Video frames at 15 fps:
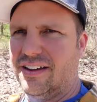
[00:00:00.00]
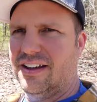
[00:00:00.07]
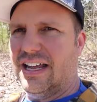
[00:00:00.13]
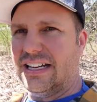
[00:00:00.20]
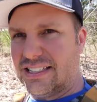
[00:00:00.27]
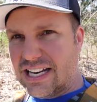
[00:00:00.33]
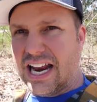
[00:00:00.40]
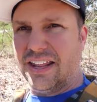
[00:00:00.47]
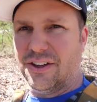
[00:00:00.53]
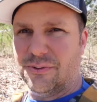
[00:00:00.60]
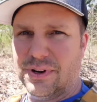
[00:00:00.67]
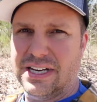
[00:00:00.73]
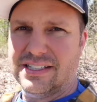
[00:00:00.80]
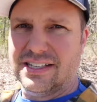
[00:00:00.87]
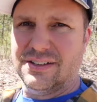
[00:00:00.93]
That's another
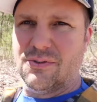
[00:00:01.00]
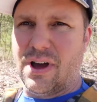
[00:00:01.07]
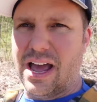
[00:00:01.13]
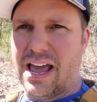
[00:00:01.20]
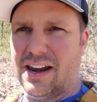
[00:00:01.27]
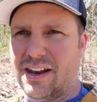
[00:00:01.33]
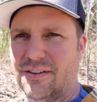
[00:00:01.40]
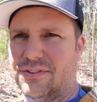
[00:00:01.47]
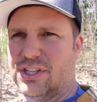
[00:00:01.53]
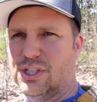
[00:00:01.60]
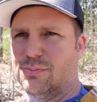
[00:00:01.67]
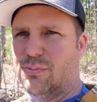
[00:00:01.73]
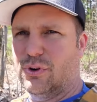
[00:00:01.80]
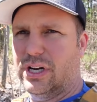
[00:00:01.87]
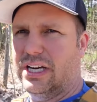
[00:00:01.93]
reason why I love this
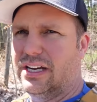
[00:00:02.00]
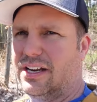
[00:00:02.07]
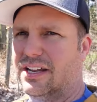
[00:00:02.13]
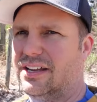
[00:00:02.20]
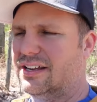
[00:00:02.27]
breed.